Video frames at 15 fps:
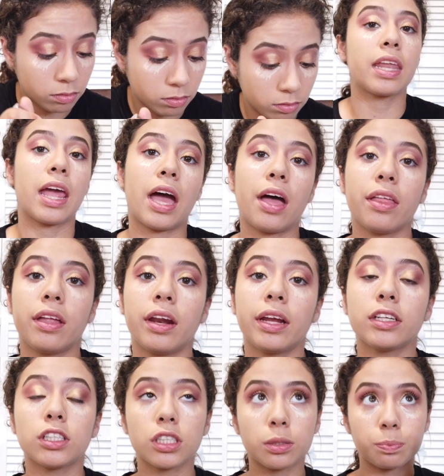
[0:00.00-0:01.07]
Now that I
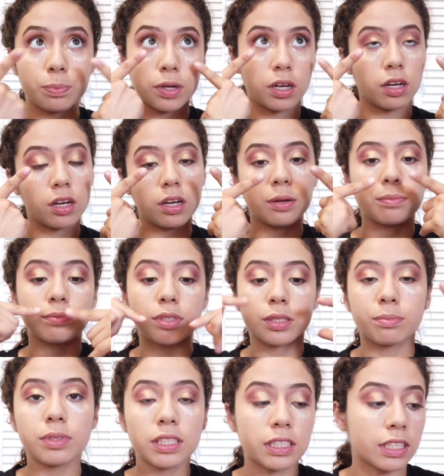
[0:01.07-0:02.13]
just put some
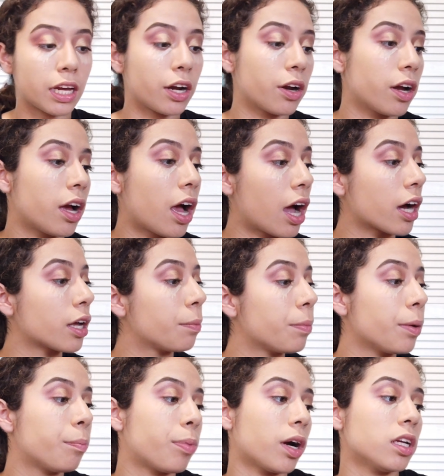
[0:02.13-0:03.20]
mascara, I'm going to be
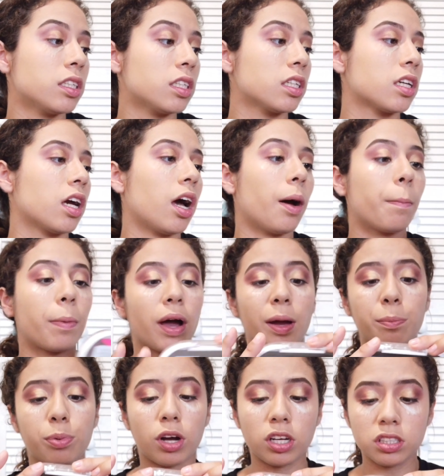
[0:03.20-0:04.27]
bronzing up. I
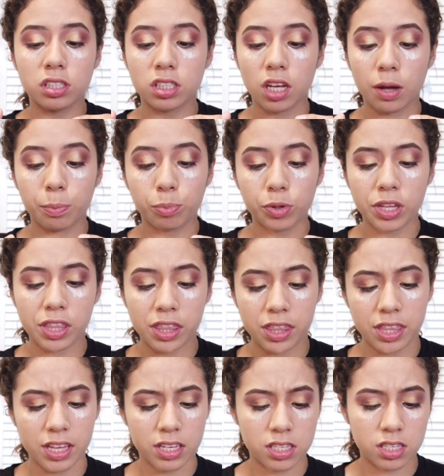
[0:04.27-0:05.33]
bronze up with
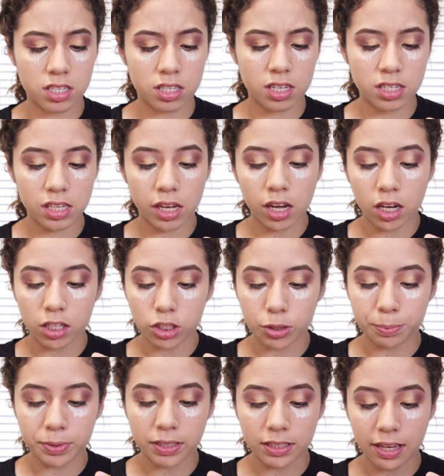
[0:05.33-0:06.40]
this. It's like
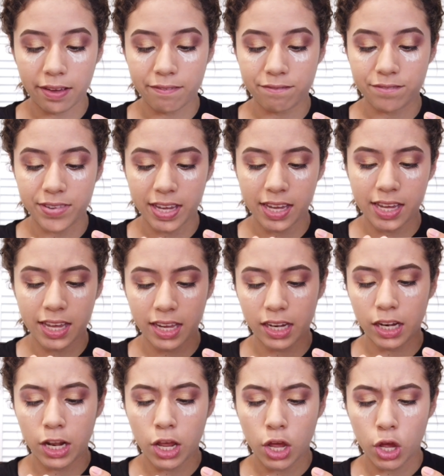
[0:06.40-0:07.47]
100%
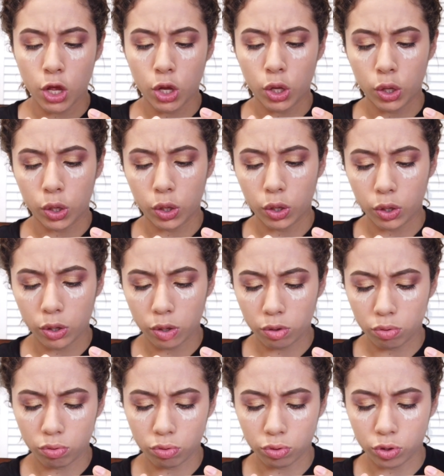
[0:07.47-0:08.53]
vegan,
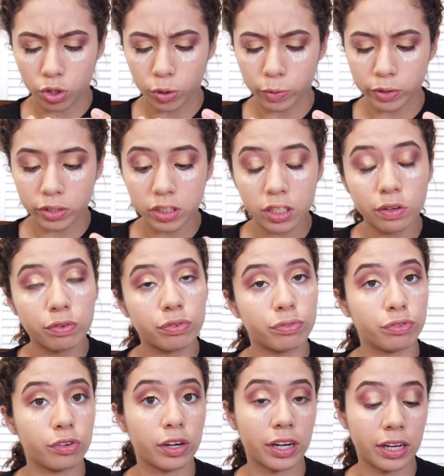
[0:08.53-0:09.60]

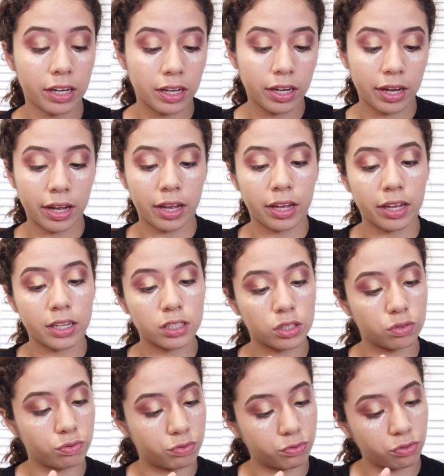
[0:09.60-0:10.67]
cruelty-free. It is
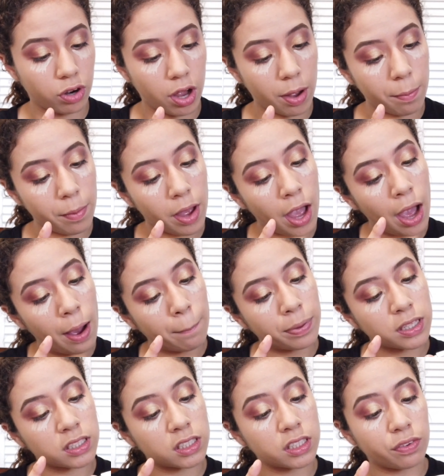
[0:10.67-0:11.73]
from
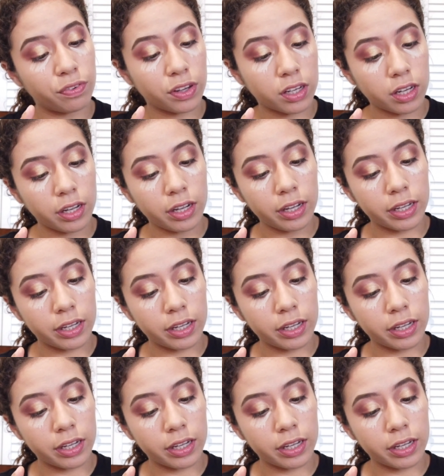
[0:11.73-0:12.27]
Pacifica.